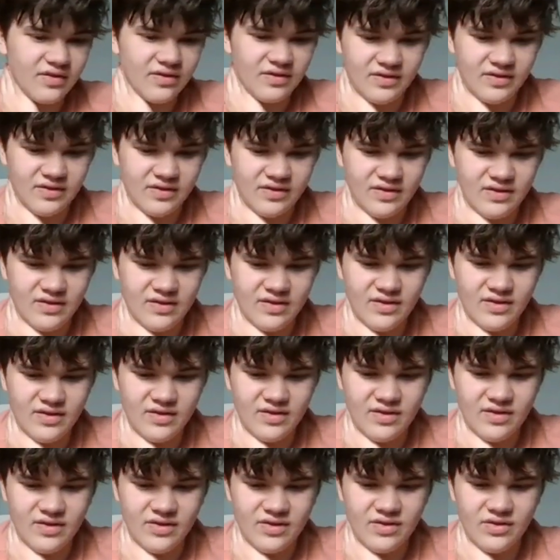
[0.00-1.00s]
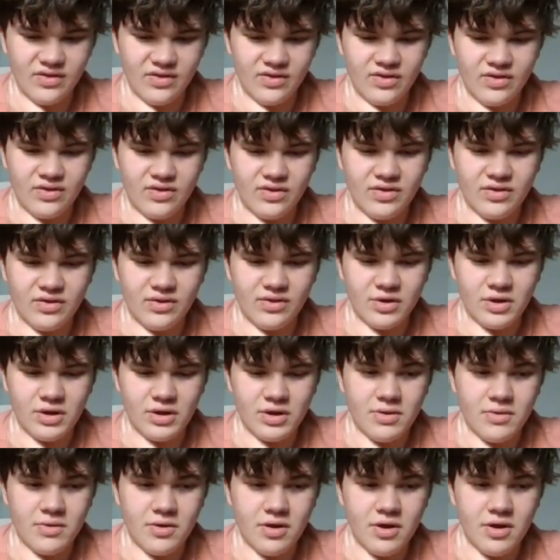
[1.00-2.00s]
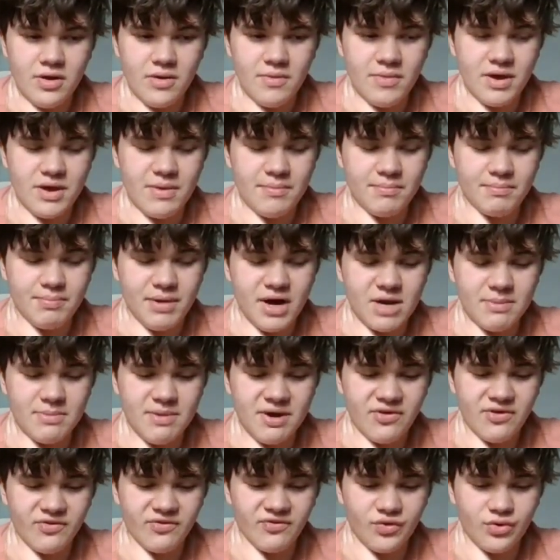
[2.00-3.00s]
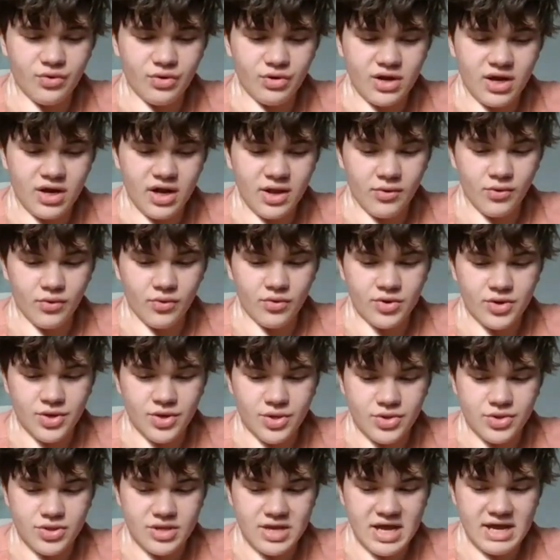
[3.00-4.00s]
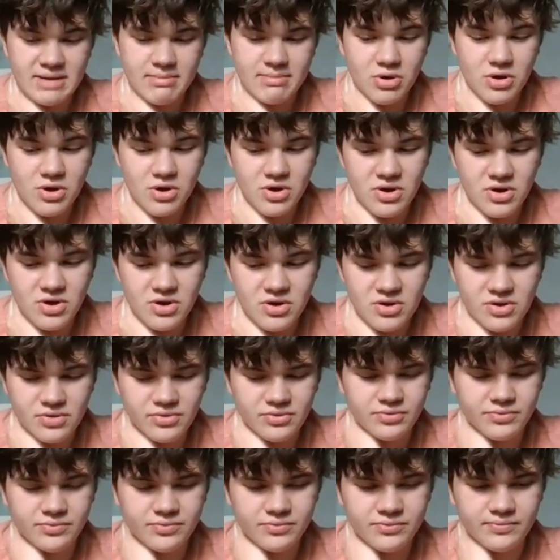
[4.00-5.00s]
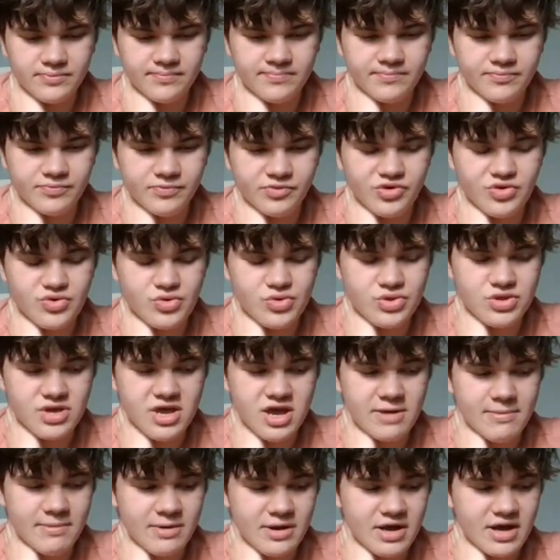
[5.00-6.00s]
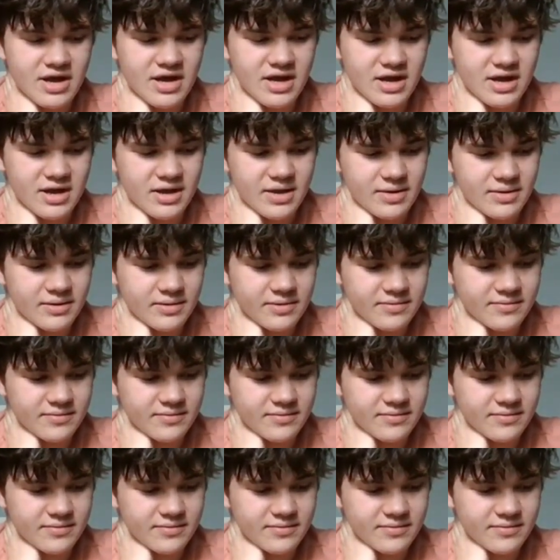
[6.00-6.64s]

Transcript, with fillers: Yes, I'm gonna help you, sir. Man, bought my phone because I'm gonna scammer. Two scammer here.